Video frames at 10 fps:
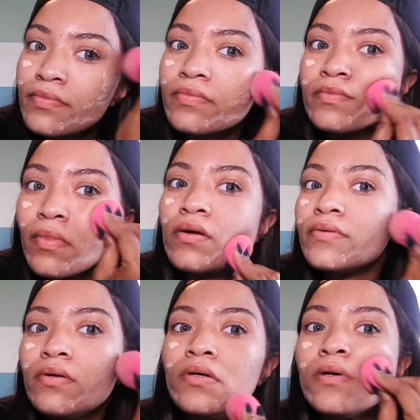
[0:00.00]
do not look
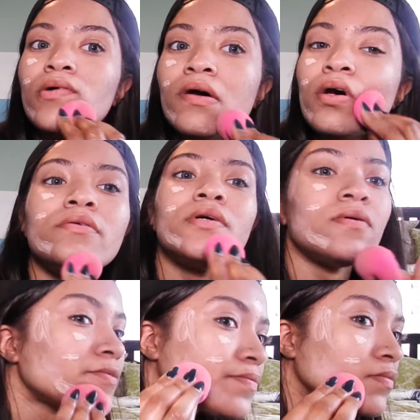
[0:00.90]
this pale in the
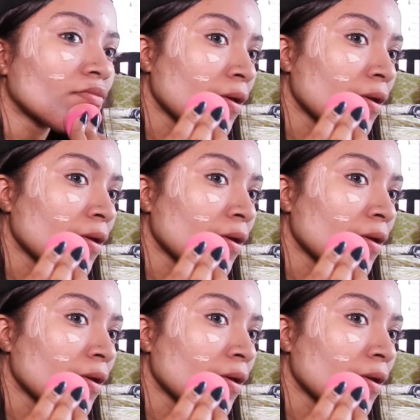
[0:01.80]
end.